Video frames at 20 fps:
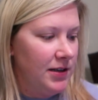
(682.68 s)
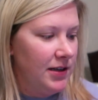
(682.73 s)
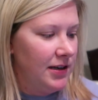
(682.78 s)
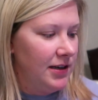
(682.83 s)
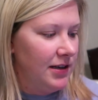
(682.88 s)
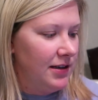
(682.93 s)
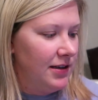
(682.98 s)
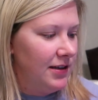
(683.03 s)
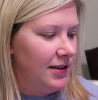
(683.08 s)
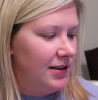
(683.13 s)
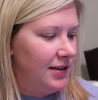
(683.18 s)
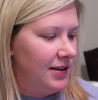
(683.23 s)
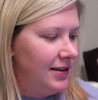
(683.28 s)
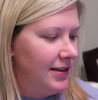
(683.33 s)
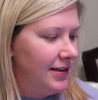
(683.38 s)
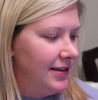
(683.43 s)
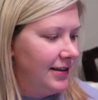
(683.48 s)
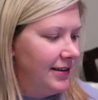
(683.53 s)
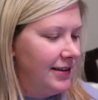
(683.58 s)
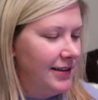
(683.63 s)

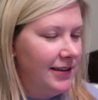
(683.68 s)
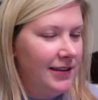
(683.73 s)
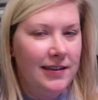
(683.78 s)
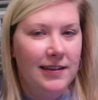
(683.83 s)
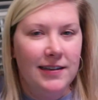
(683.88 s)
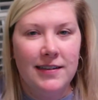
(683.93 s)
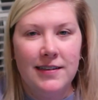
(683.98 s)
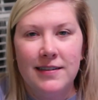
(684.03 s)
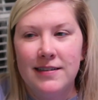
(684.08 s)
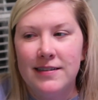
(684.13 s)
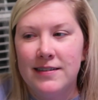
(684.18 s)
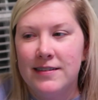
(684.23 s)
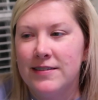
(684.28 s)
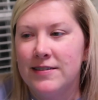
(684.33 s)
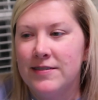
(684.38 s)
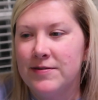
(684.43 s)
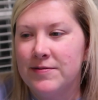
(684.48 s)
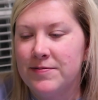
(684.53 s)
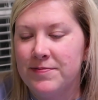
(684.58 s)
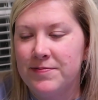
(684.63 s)

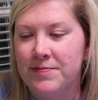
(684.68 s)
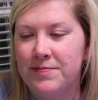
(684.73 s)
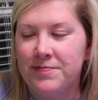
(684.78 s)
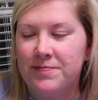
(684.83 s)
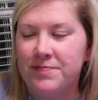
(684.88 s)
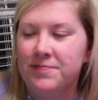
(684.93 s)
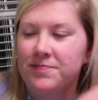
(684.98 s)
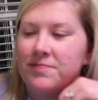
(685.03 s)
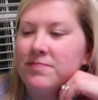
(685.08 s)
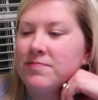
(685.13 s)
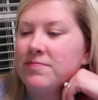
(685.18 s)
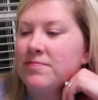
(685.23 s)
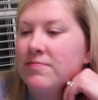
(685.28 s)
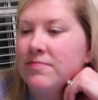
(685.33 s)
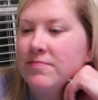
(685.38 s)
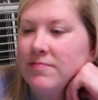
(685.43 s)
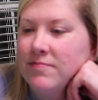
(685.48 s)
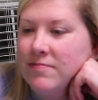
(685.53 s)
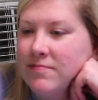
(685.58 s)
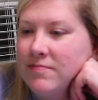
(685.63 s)

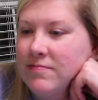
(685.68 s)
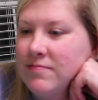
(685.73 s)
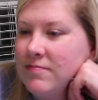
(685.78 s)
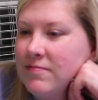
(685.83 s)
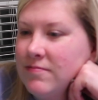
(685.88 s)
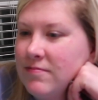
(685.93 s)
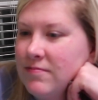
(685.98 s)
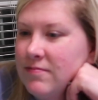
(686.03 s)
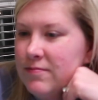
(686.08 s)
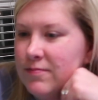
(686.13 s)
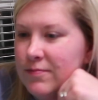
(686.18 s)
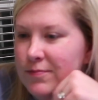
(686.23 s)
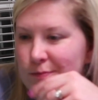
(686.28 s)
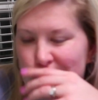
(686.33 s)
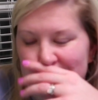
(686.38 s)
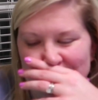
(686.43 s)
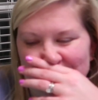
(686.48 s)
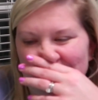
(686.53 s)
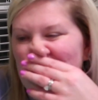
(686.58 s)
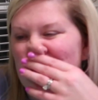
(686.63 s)

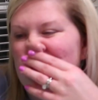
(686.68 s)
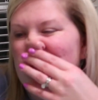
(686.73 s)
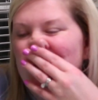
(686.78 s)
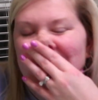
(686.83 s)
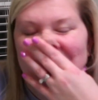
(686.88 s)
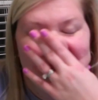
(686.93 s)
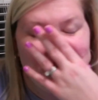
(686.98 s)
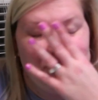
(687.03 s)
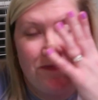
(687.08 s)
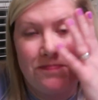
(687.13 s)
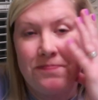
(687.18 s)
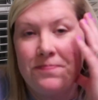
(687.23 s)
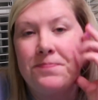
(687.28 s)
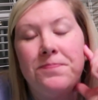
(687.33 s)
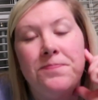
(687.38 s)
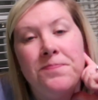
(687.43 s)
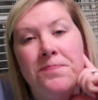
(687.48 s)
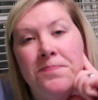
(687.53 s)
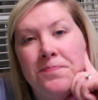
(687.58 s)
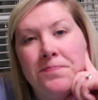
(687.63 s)

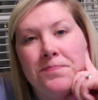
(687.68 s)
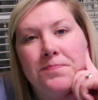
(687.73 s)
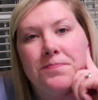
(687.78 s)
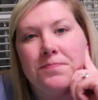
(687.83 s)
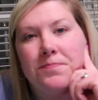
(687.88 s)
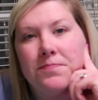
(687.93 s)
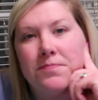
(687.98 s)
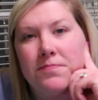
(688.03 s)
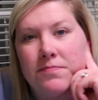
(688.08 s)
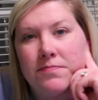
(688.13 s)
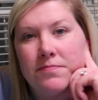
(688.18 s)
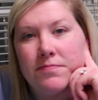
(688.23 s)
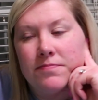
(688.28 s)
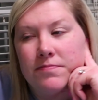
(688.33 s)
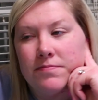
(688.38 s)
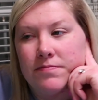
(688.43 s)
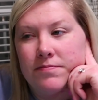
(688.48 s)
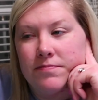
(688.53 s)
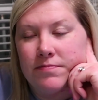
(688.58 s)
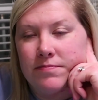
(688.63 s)

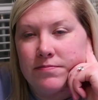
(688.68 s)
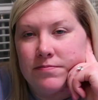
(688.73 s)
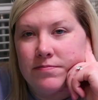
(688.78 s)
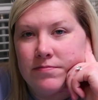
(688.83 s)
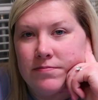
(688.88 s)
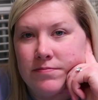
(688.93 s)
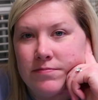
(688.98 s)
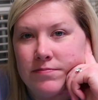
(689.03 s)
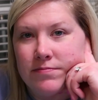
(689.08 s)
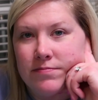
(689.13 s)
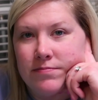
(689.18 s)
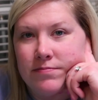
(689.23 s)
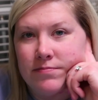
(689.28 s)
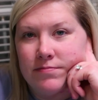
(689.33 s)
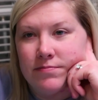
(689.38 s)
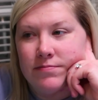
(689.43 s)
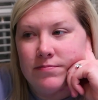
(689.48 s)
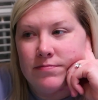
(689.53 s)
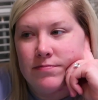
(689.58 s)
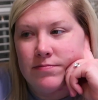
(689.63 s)

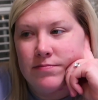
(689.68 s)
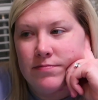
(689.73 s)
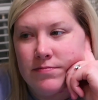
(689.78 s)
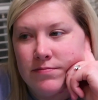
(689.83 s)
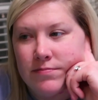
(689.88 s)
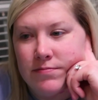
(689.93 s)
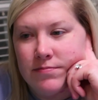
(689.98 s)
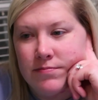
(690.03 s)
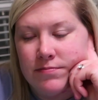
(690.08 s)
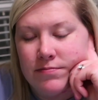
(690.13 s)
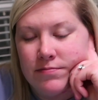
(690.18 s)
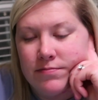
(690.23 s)
This person isn't speaking.